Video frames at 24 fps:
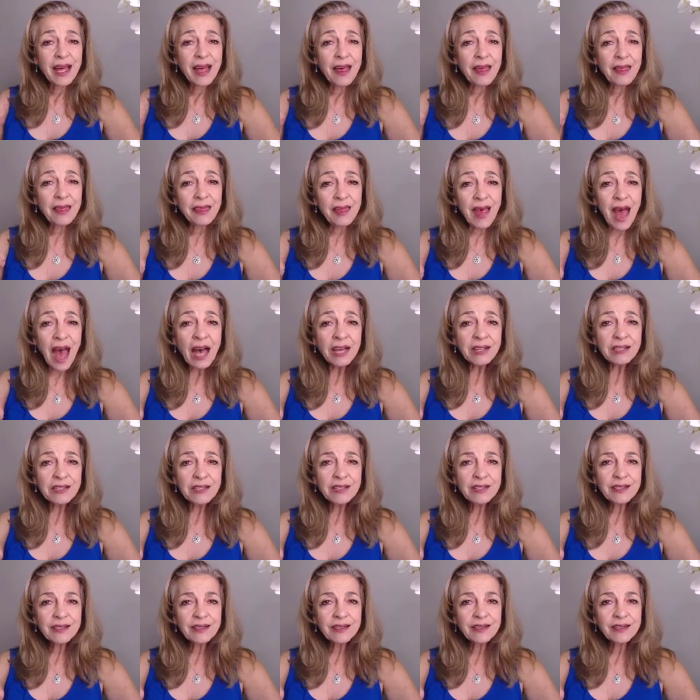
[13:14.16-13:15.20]
That
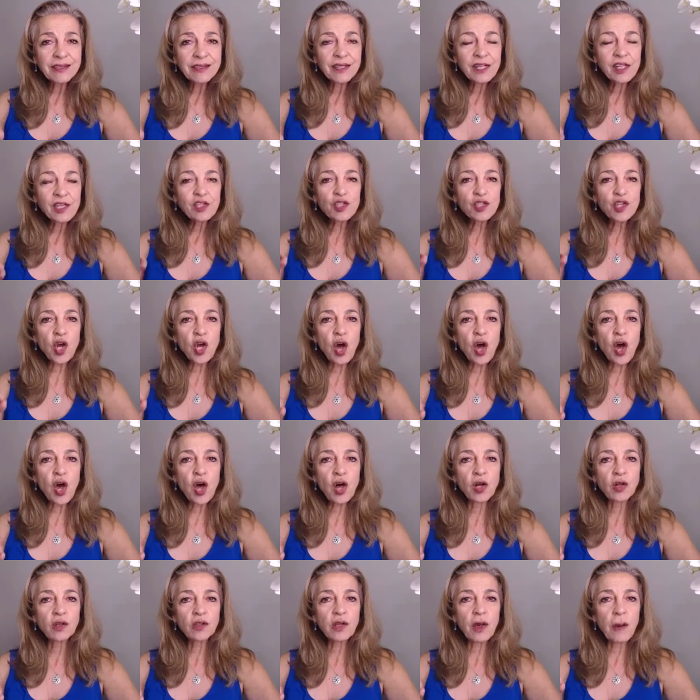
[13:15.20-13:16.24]
is
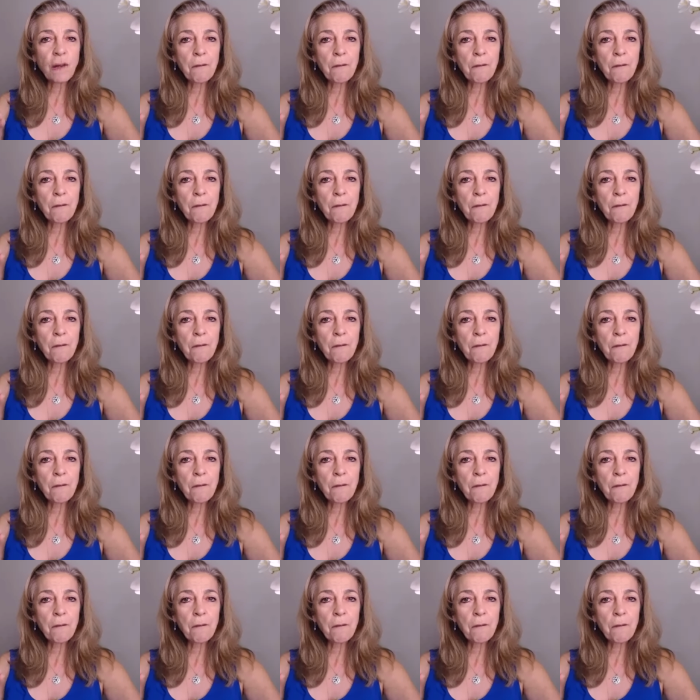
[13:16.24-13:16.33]
called